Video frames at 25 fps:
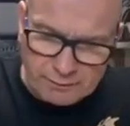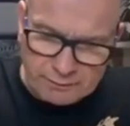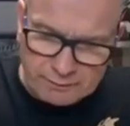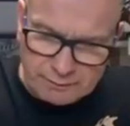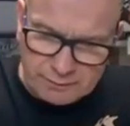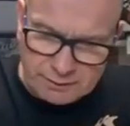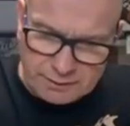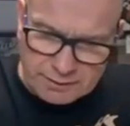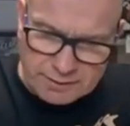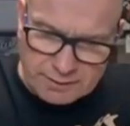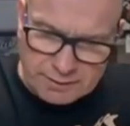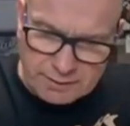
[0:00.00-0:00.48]

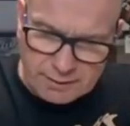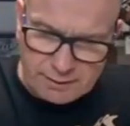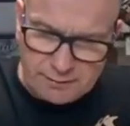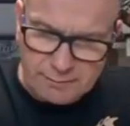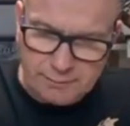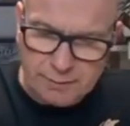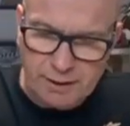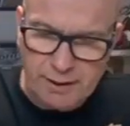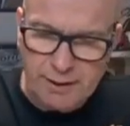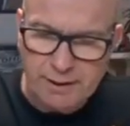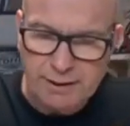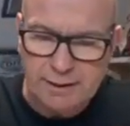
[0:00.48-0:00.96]
Let's take the
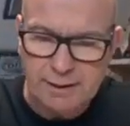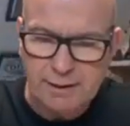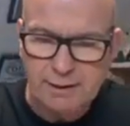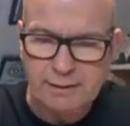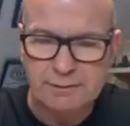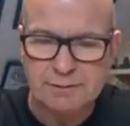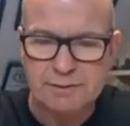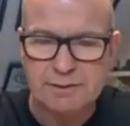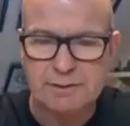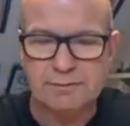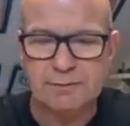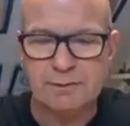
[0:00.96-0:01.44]
blade
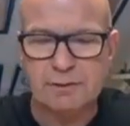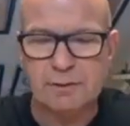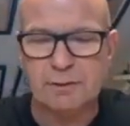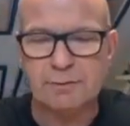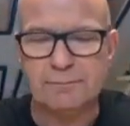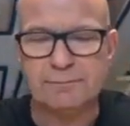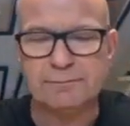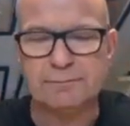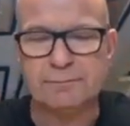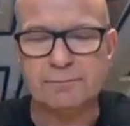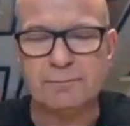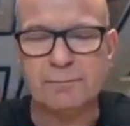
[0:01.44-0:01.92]
out. Let's have a
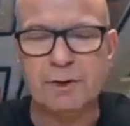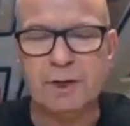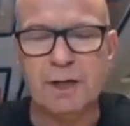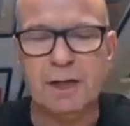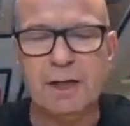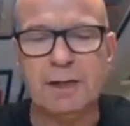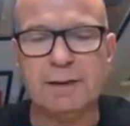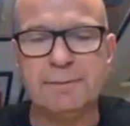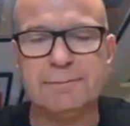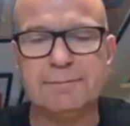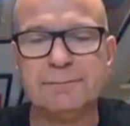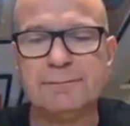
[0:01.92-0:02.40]
look.
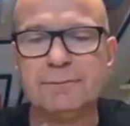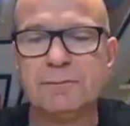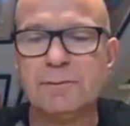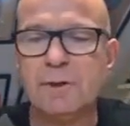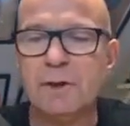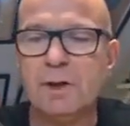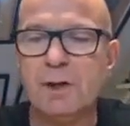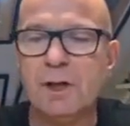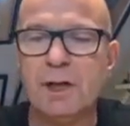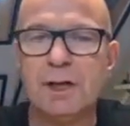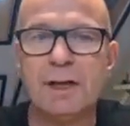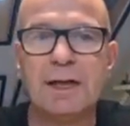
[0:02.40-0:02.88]
Right.
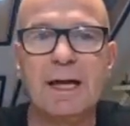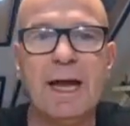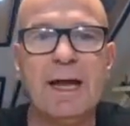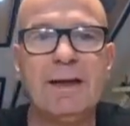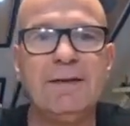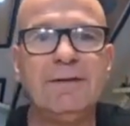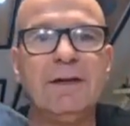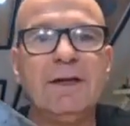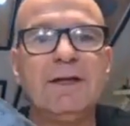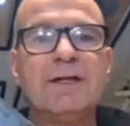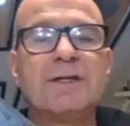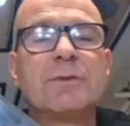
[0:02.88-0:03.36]

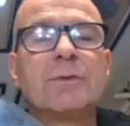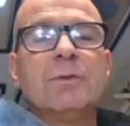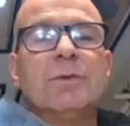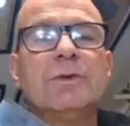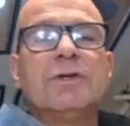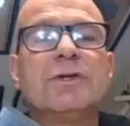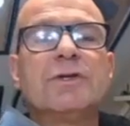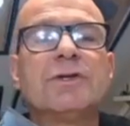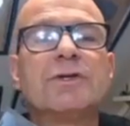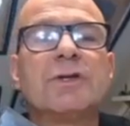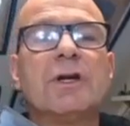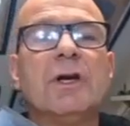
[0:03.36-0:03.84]
Again, this
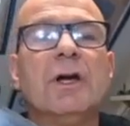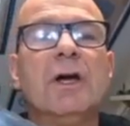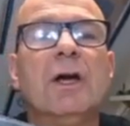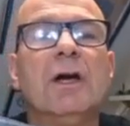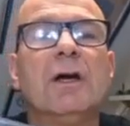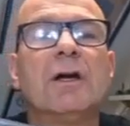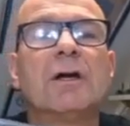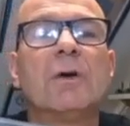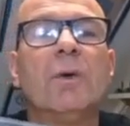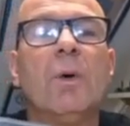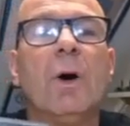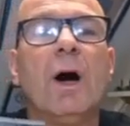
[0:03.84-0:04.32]
was
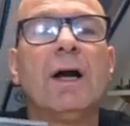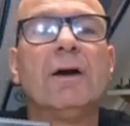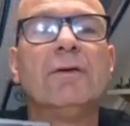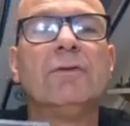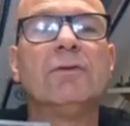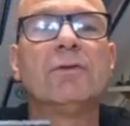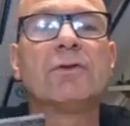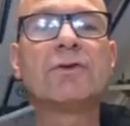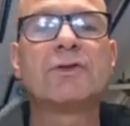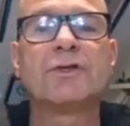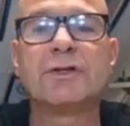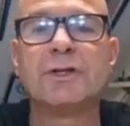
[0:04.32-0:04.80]

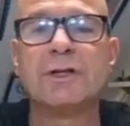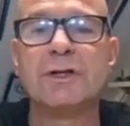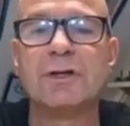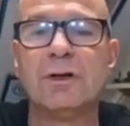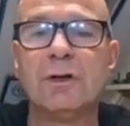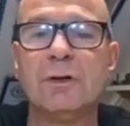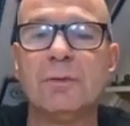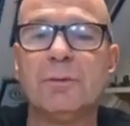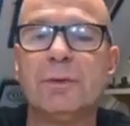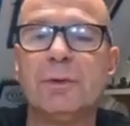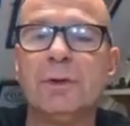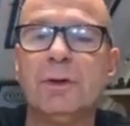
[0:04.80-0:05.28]
quite rusted
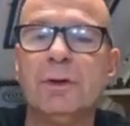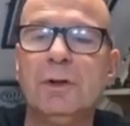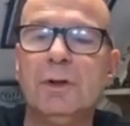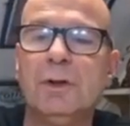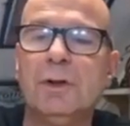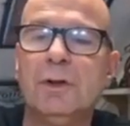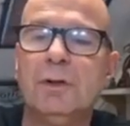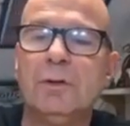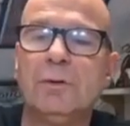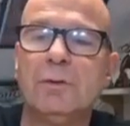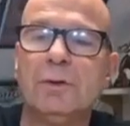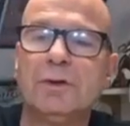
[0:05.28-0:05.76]
up,
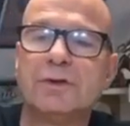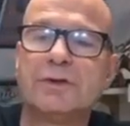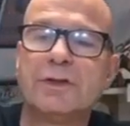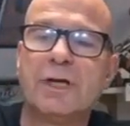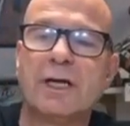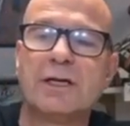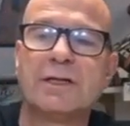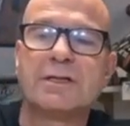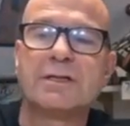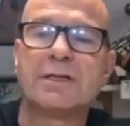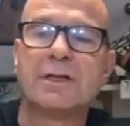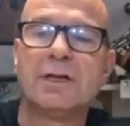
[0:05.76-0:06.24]
which
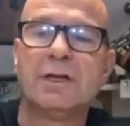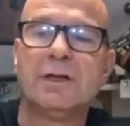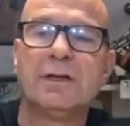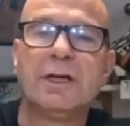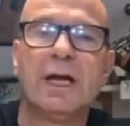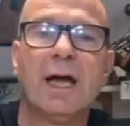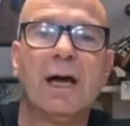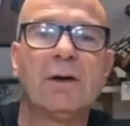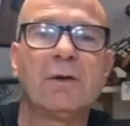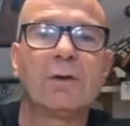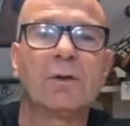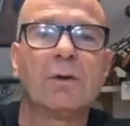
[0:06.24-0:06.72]
that's
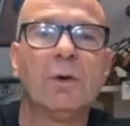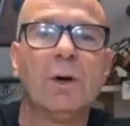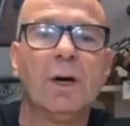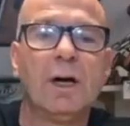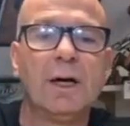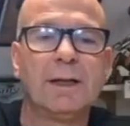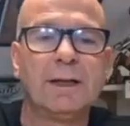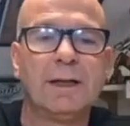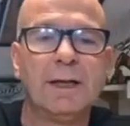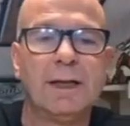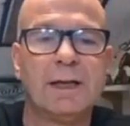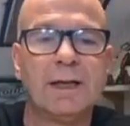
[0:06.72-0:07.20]
turned out
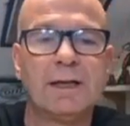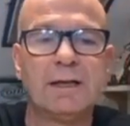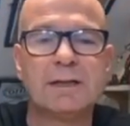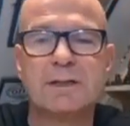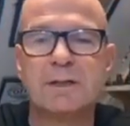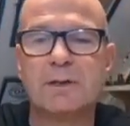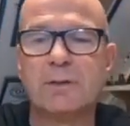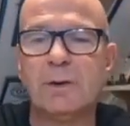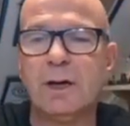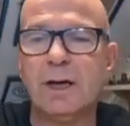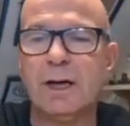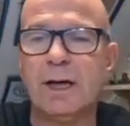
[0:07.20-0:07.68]
quite
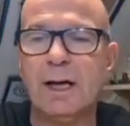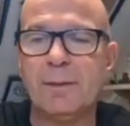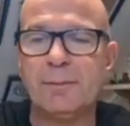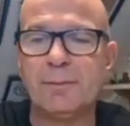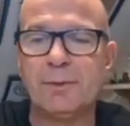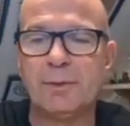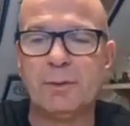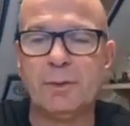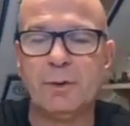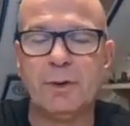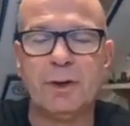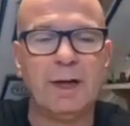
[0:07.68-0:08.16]
nice. Quite
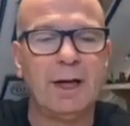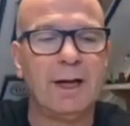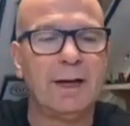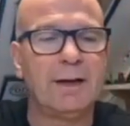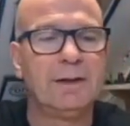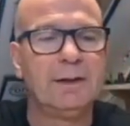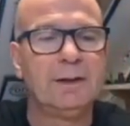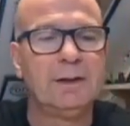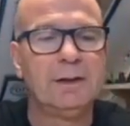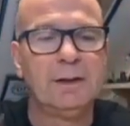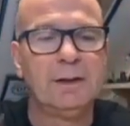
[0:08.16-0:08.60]
happy with that.